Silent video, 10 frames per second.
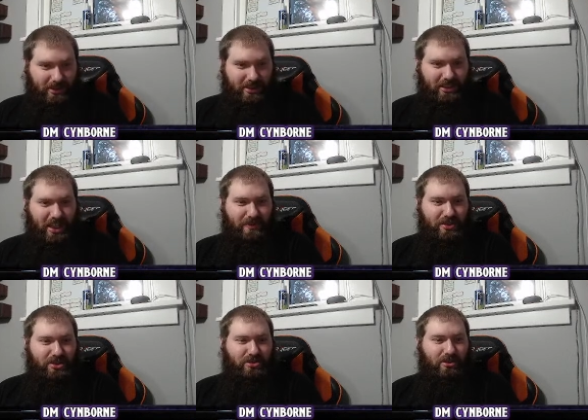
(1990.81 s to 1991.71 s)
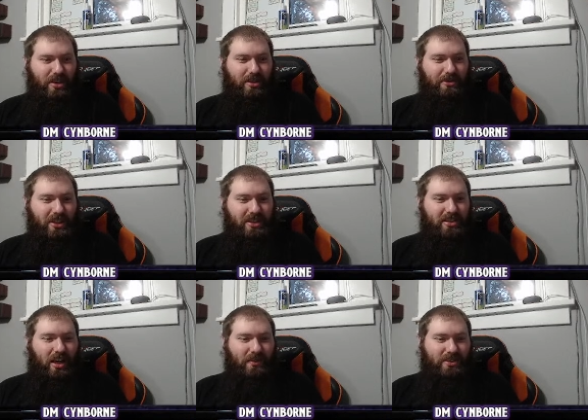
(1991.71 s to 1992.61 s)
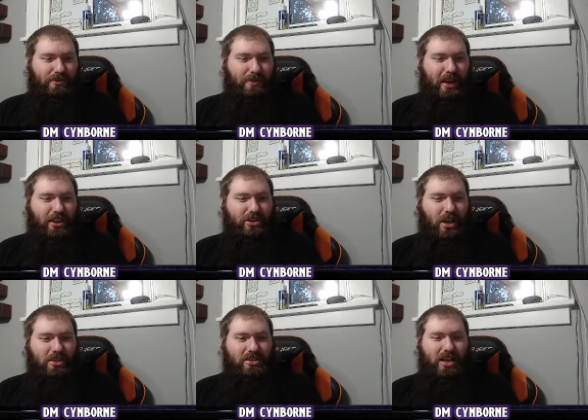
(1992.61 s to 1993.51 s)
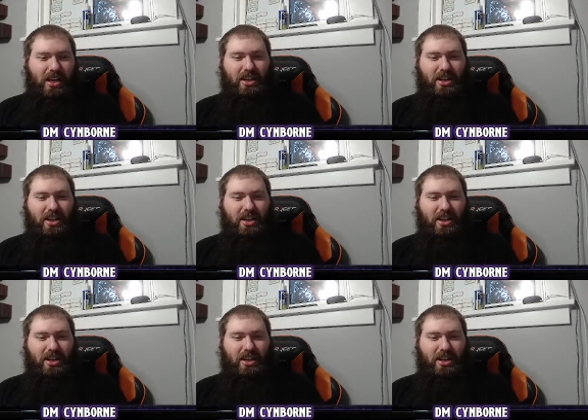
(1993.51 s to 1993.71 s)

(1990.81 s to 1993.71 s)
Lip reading: The staff is destroyed and releases all of its remaining charges in an